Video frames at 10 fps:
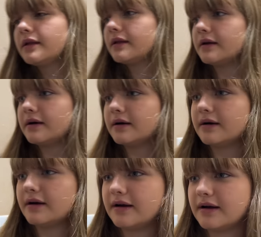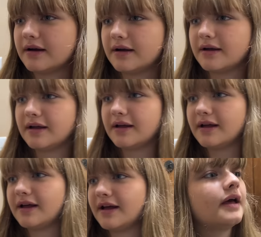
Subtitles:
Nothing is said.